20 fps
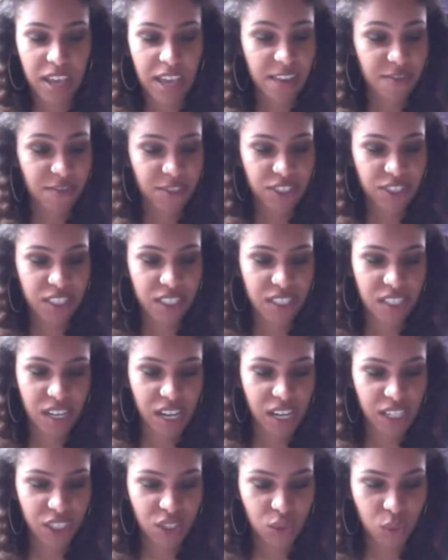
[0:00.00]
Have you seen an
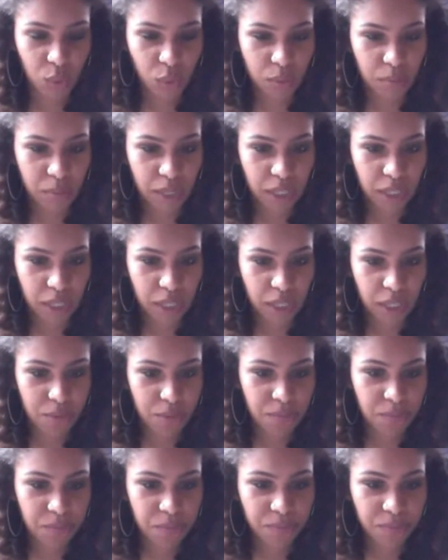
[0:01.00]
ice storm, my
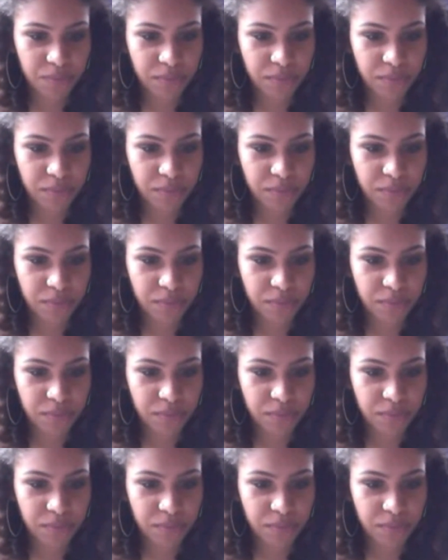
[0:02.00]
lord?